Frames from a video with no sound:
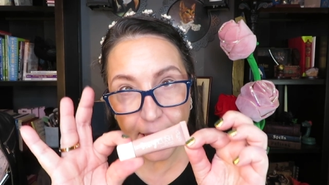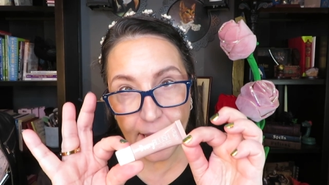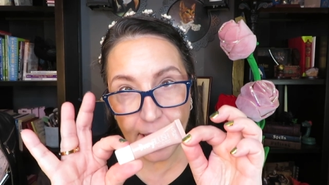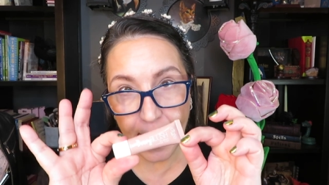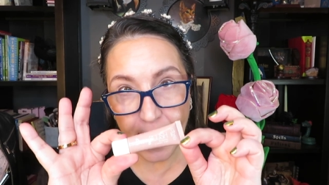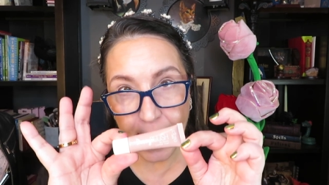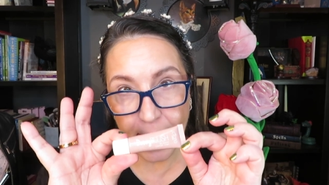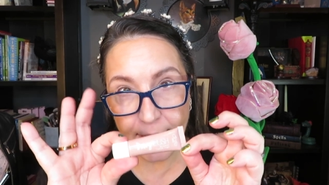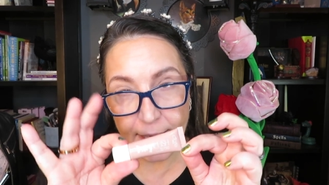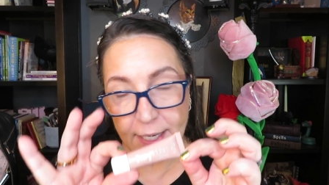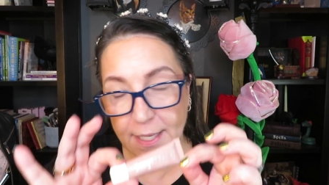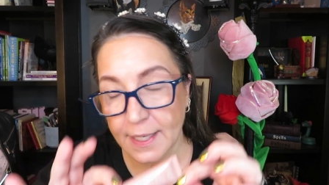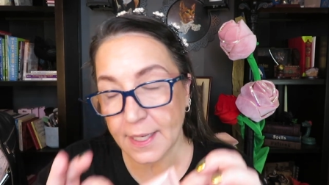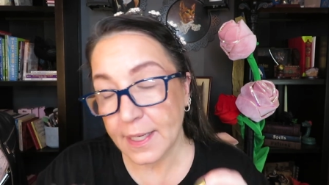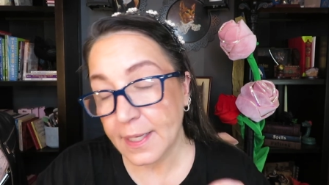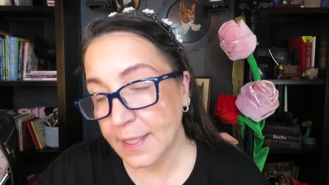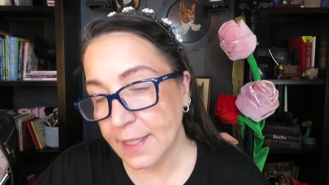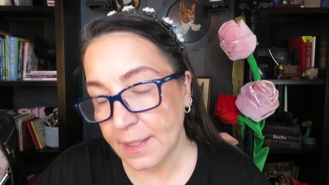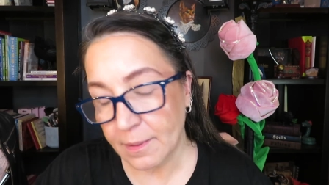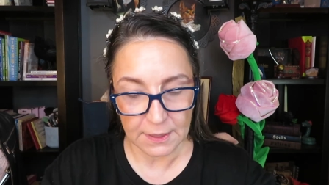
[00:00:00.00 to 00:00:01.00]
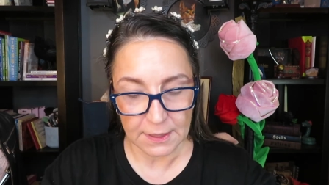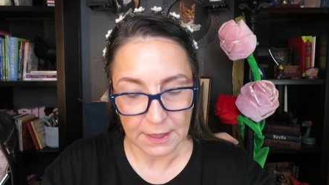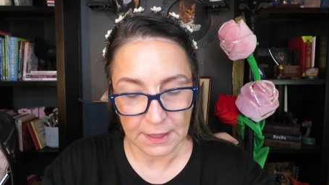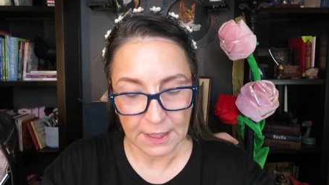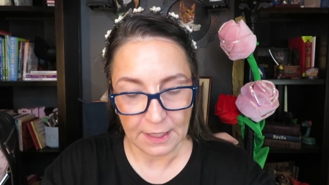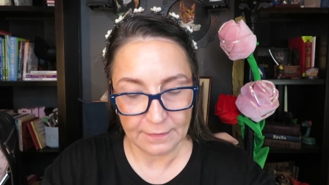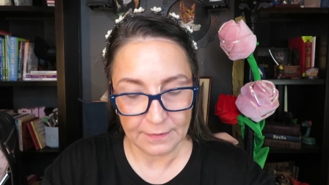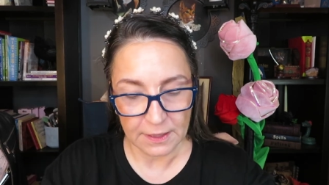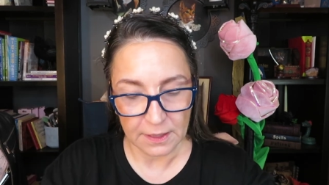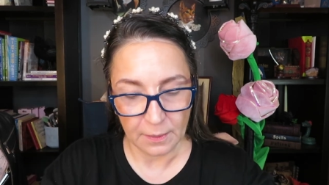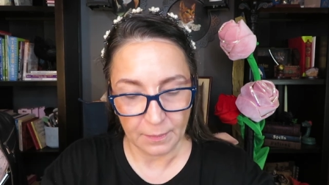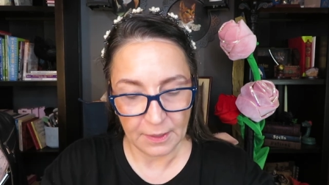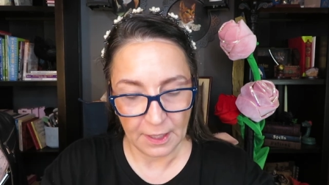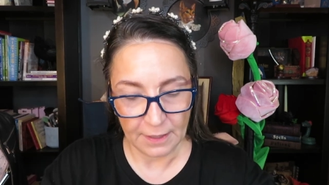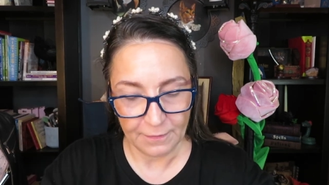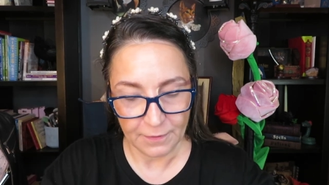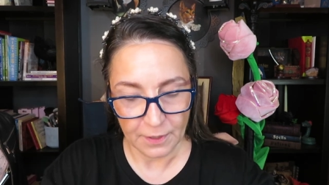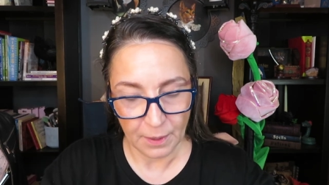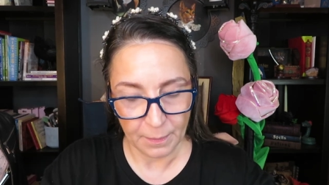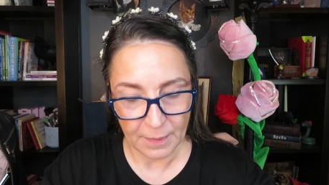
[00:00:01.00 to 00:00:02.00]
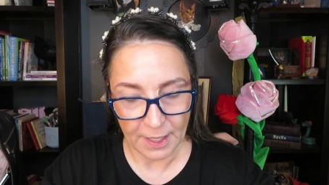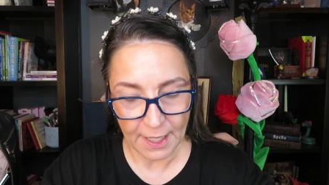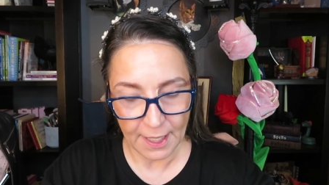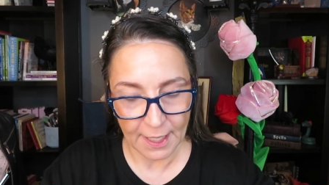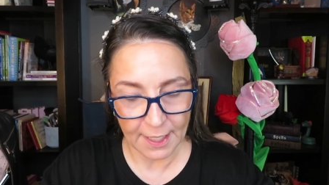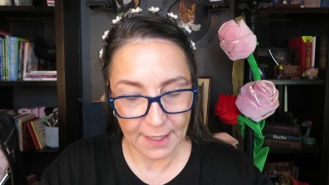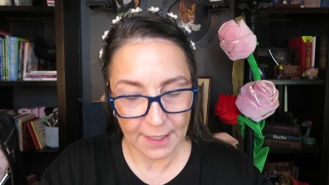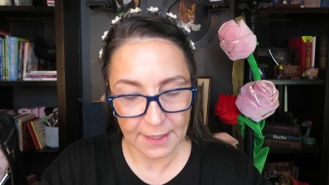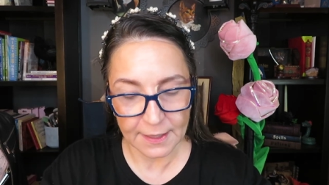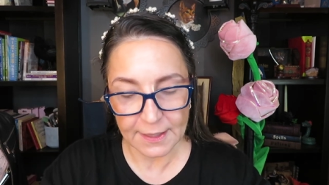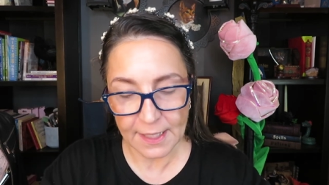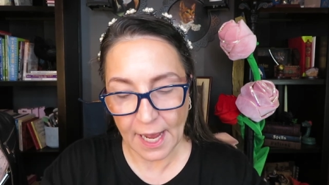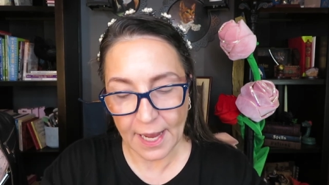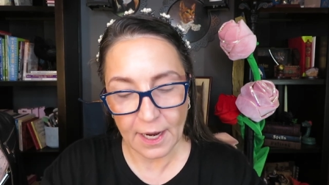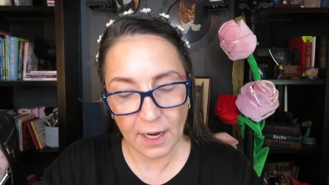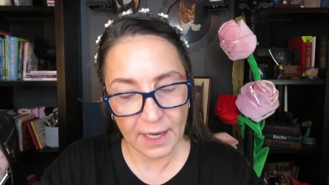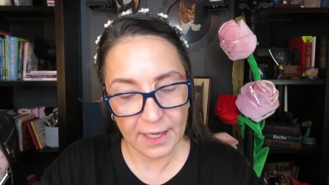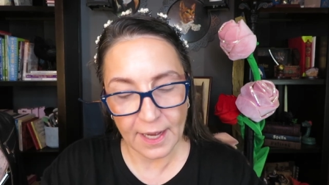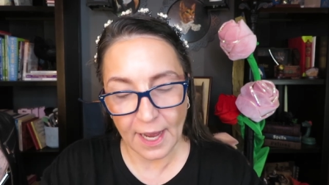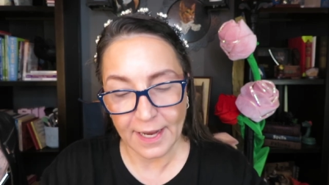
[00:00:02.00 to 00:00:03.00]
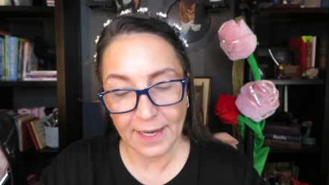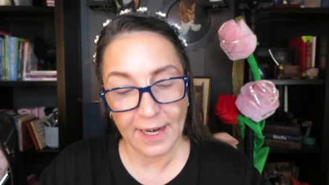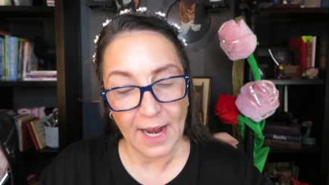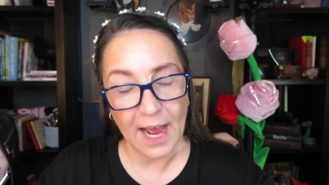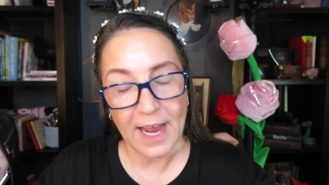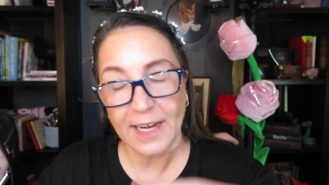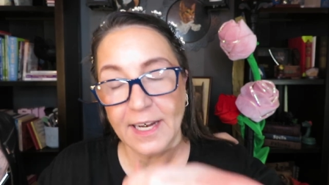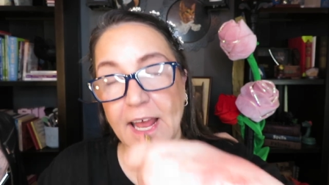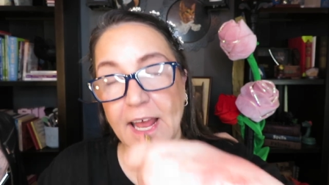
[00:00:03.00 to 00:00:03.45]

And still have some left on my hand because I, I, I